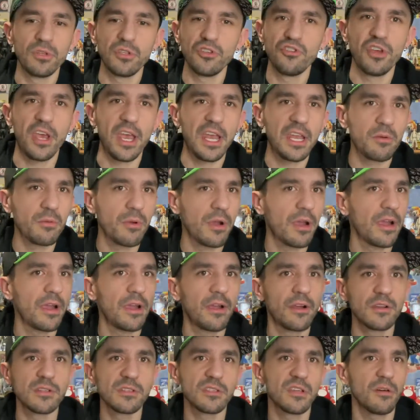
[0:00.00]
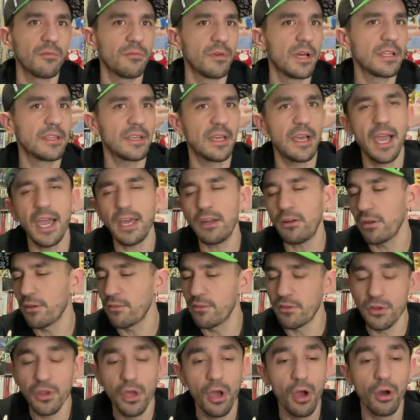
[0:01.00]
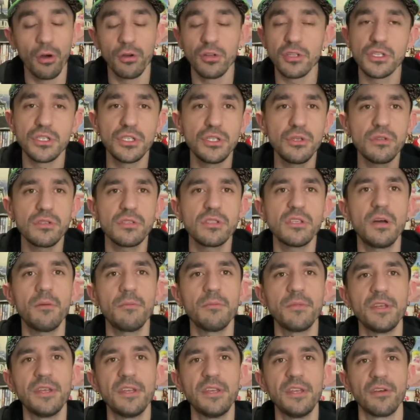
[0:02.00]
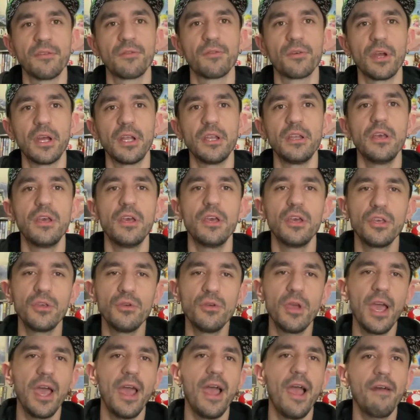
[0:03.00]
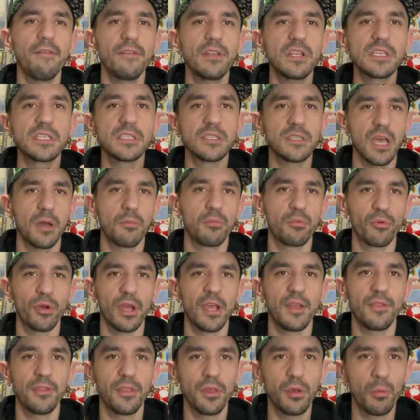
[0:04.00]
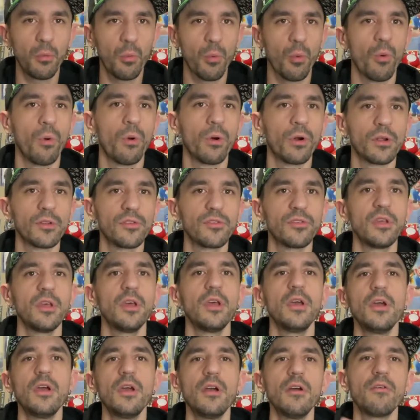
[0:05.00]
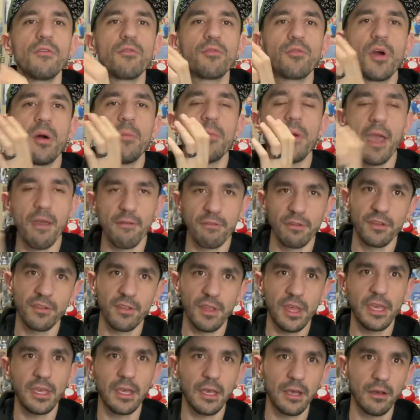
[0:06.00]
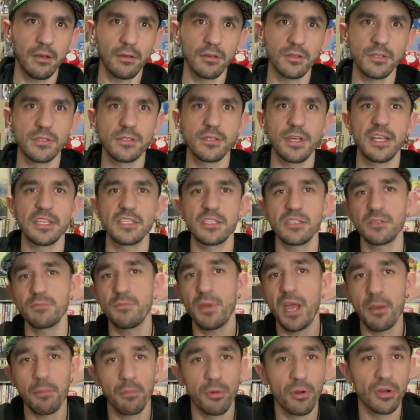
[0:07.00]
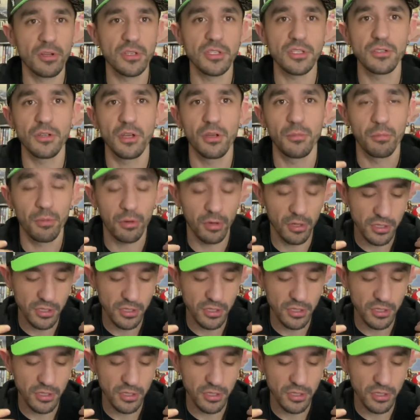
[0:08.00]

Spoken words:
January or something like that. I don't even know. Just do something different. You have to separate the awards from everything else. That's just my personal,